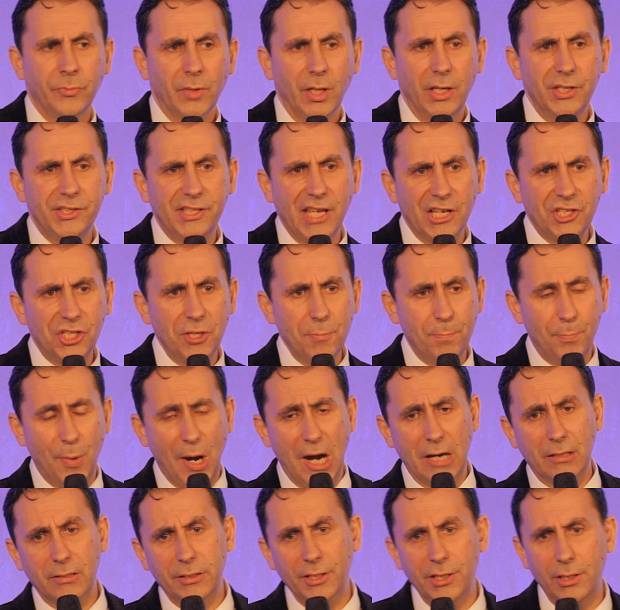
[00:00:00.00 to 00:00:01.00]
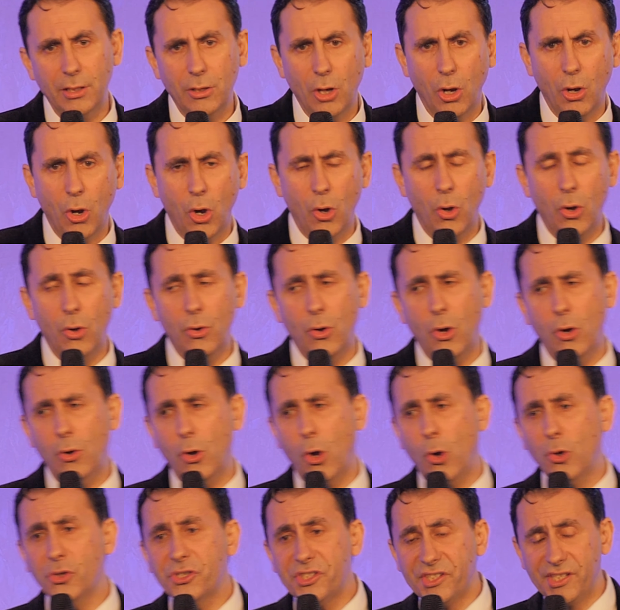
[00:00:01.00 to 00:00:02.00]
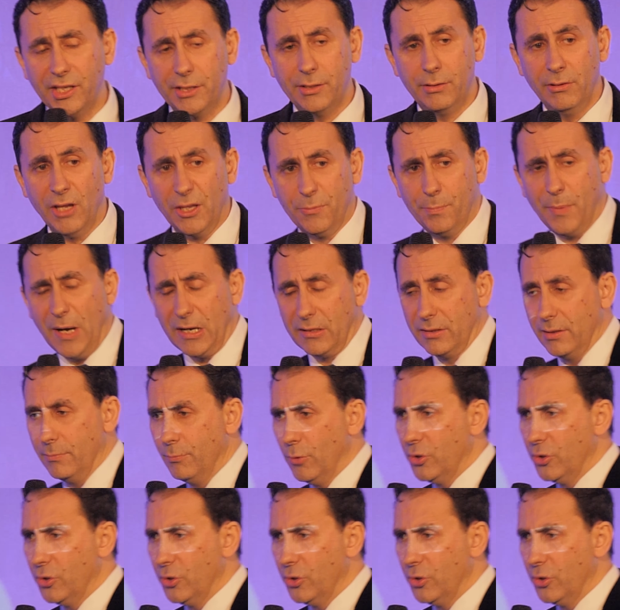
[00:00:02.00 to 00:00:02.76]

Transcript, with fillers: is actually partly hosted, not partly,